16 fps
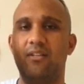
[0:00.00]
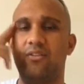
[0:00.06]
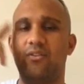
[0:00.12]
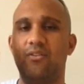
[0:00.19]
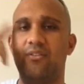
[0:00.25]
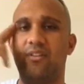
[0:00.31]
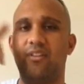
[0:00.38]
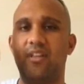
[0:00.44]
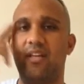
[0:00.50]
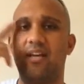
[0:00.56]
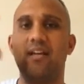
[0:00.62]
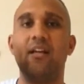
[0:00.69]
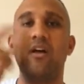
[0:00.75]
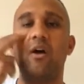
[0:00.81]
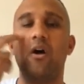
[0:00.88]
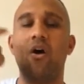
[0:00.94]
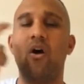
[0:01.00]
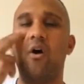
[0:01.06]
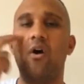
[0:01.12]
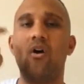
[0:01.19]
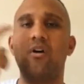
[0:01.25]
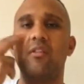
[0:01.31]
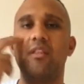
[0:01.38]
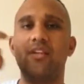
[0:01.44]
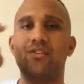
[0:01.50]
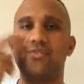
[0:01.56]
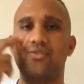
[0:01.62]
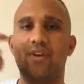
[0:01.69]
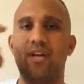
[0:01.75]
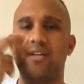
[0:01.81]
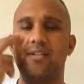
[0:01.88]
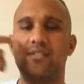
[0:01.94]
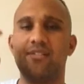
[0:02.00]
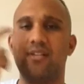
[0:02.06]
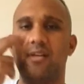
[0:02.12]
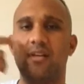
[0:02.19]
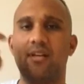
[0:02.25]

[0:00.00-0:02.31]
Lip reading: under the eye, all this stress